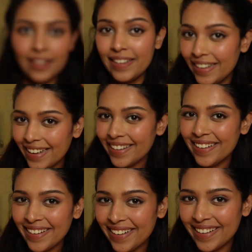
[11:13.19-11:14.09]

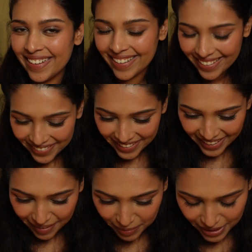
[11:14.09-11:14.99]
Here.
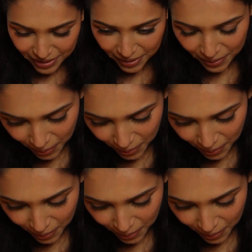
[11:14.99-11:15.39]
Okay, I'm just gonna